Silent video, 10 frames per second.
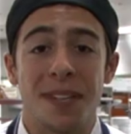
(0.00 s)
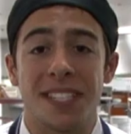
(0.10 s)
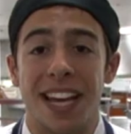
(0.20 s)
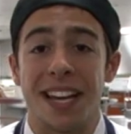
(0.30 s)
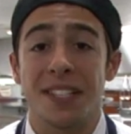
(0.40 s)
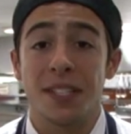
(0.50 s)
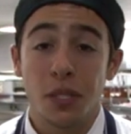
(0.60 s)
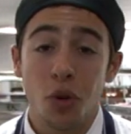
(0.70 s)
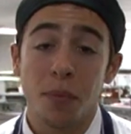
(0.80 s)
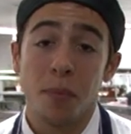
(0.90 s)
today,
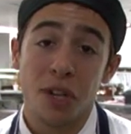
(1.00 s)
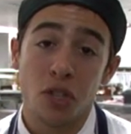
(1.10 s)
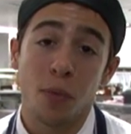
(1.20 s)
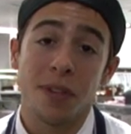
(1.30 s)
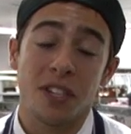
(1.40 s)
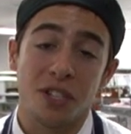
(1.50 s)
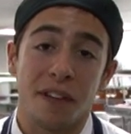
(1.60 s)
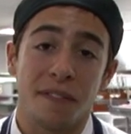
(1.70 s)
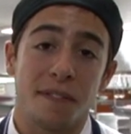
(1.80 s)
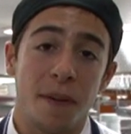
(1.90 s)
talking about my job as a
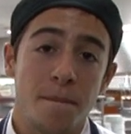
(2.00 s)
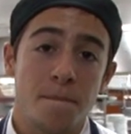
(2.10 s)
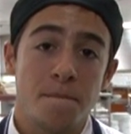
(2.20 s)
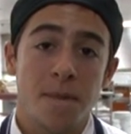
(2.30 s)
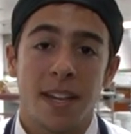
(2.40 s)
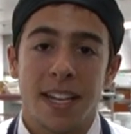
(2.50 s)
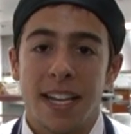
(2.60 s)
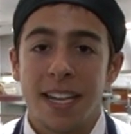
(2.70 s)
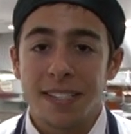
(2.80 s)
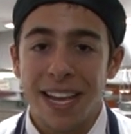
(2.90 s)
chef.
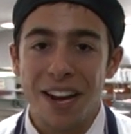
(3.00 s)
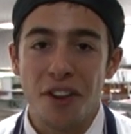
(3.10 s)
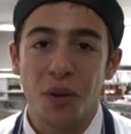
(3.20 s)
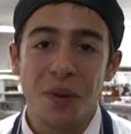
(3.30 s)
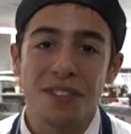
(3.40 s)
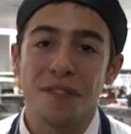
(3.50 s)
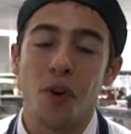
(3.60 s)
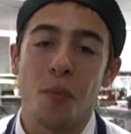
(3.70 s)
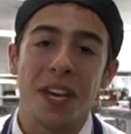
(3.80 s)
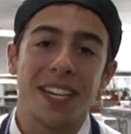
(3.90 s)
Say hello to Quentin
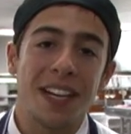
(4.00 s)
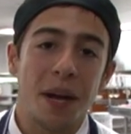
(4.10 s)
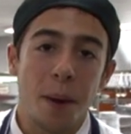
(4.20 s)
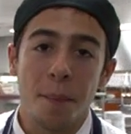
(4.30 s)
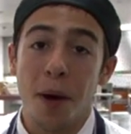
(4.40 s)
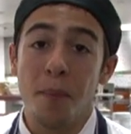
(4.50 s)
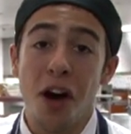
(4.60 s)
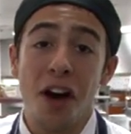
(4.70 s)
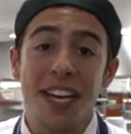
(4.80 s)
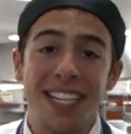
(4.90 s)
for me. Bye-bye.